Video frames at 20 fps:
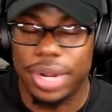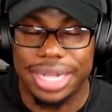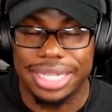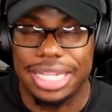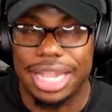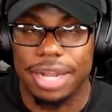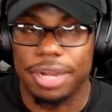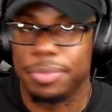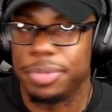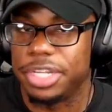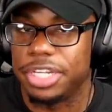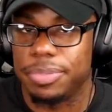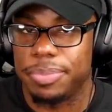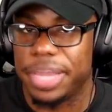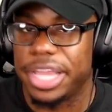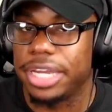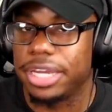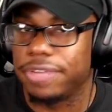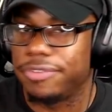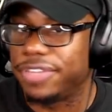don't got time to be
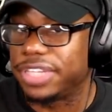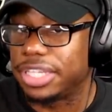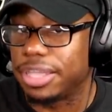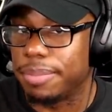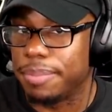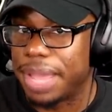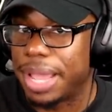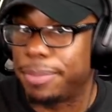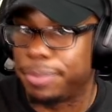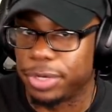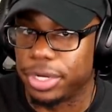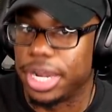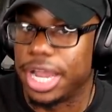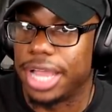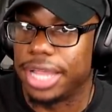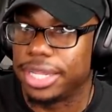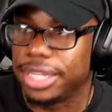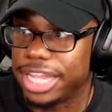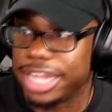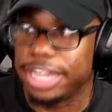debating if it's a map or
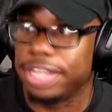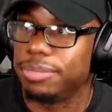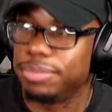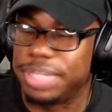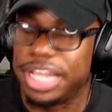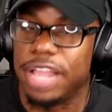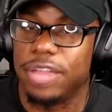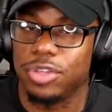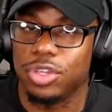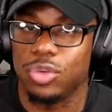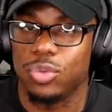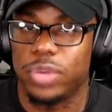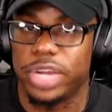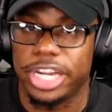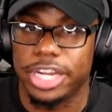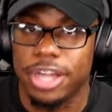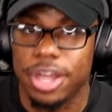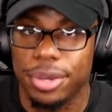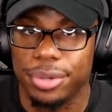not. Let him tell you what he